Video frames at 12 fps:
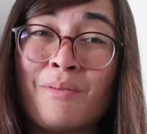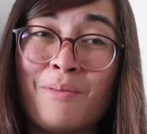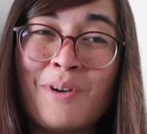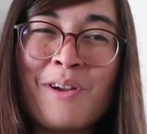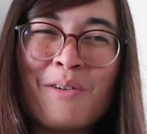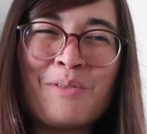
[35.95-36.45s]

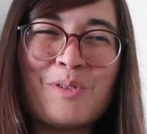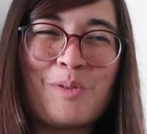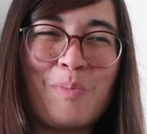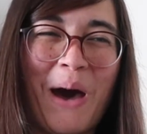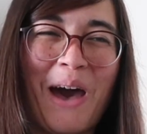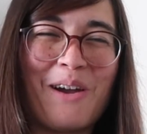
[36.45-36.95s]
Were you
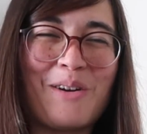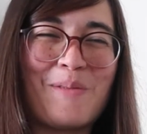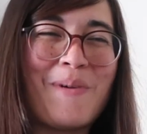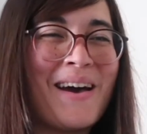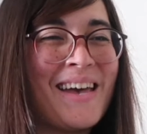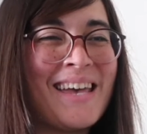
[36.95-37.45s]
inspired
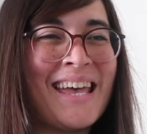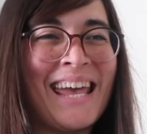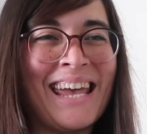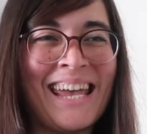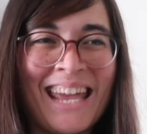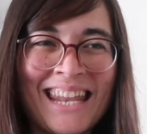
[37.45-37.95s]
by
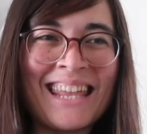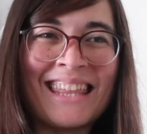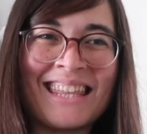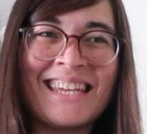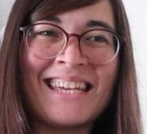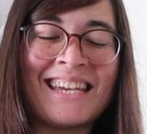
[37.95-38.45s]

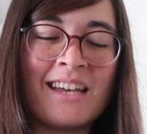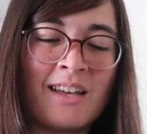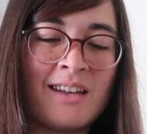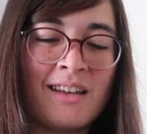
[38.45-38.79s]
anything?